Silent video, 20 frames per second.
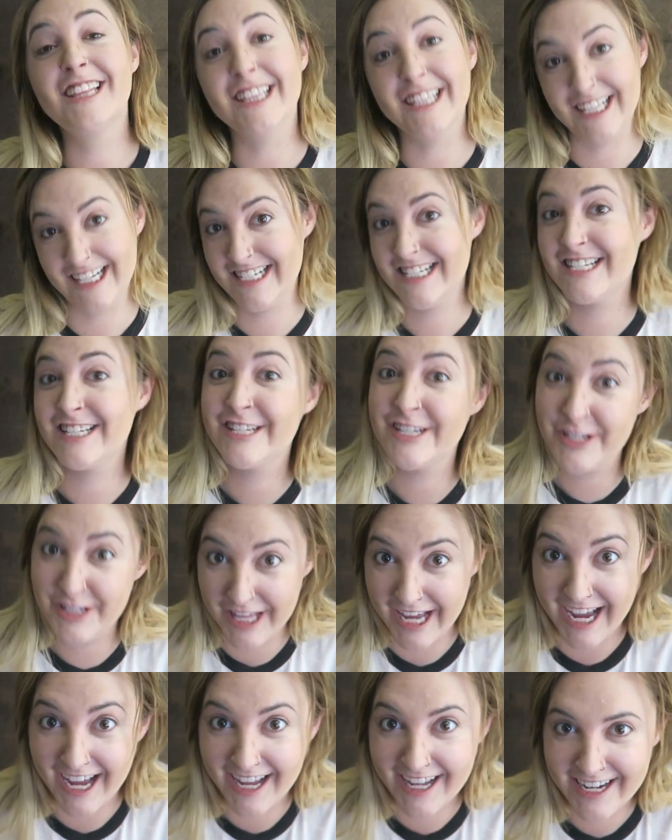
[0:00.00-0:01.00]
let's do
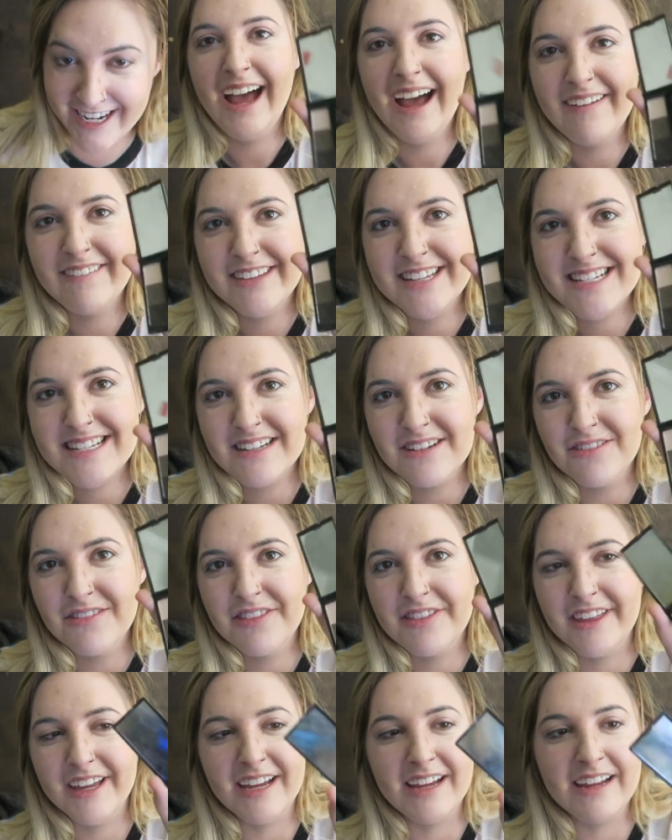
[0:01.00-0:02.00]
that. I have this little
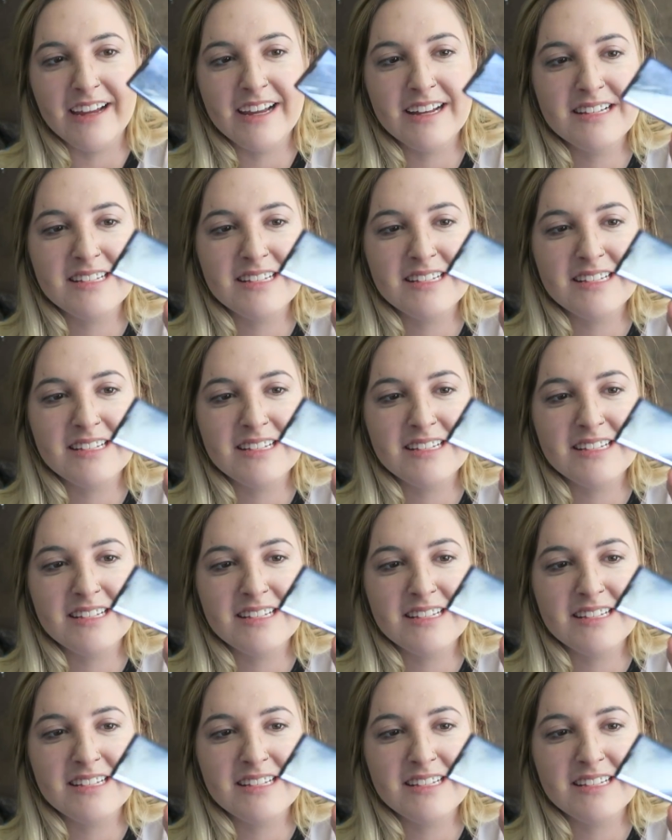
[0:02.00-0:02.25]
thing.